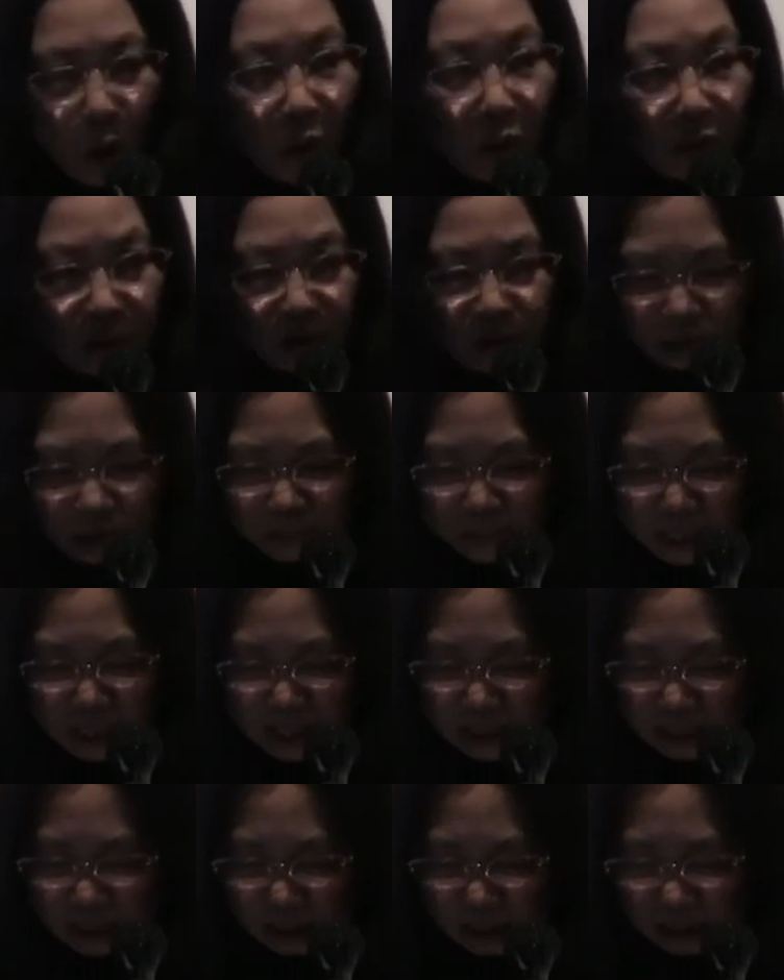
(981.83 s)
who's
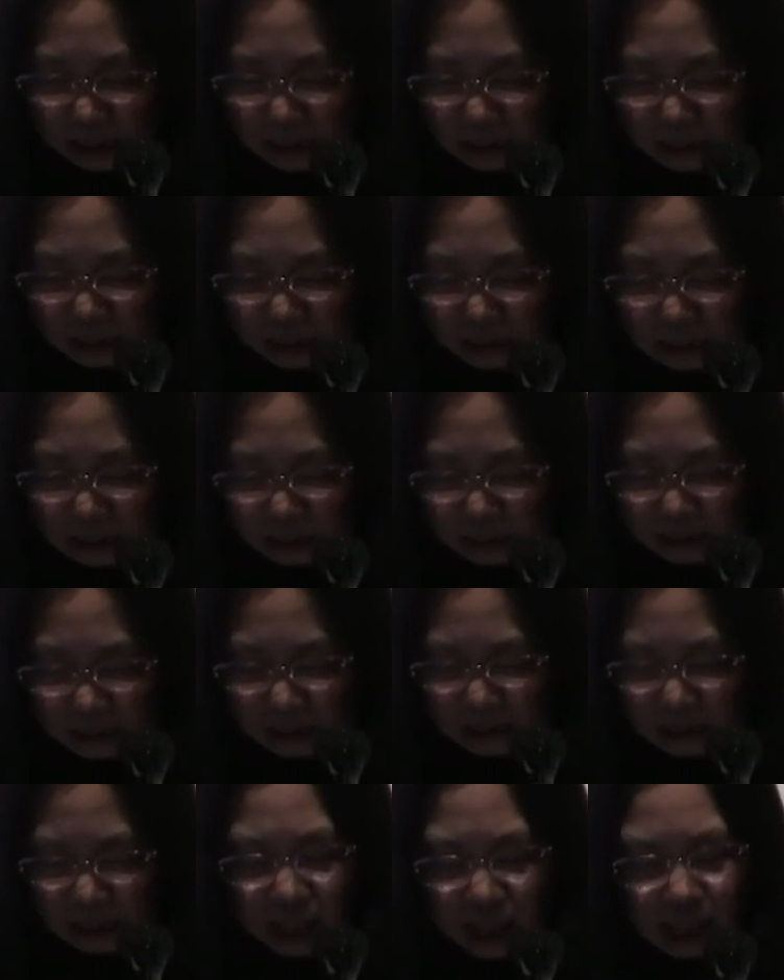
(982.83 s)
speaking,
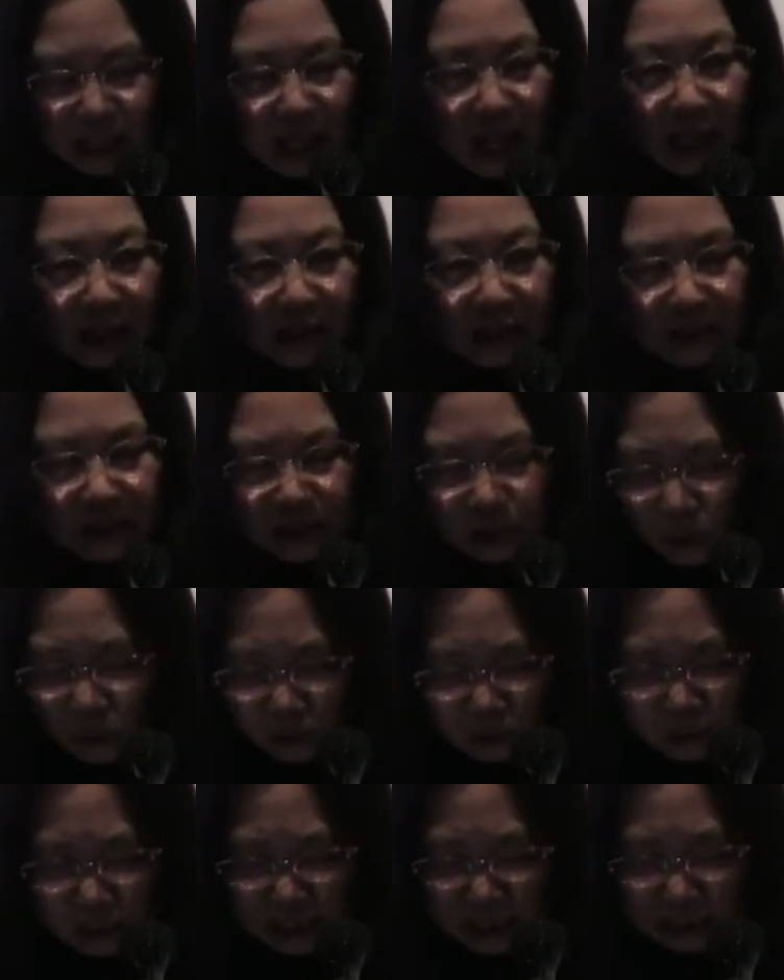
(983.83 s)
and hence
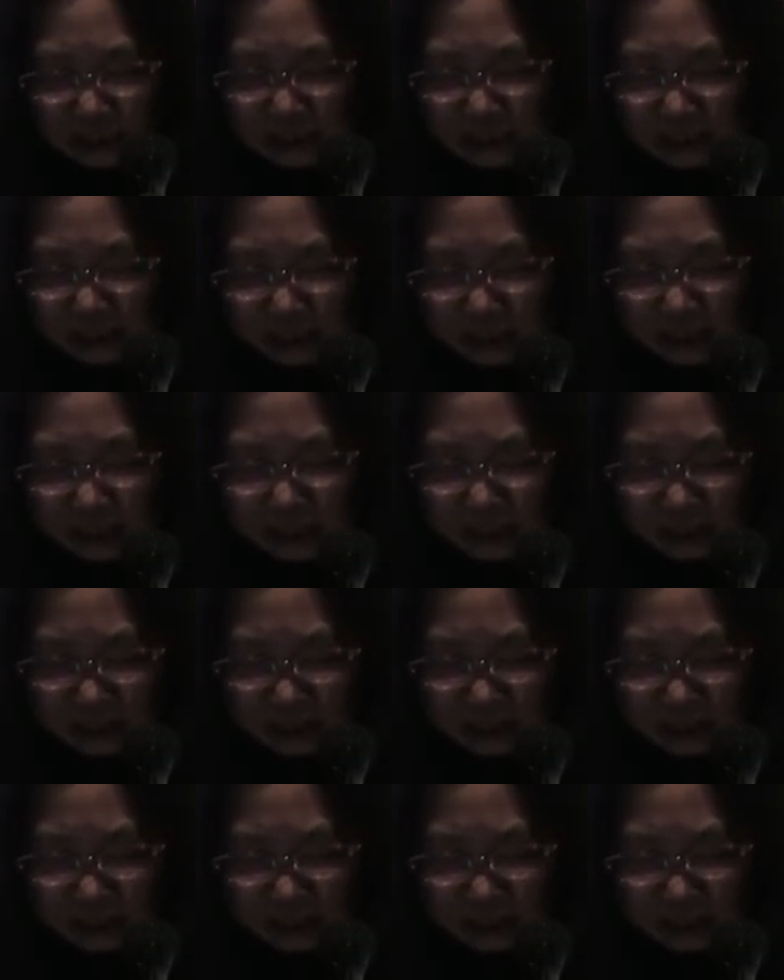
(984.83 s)
who's listening.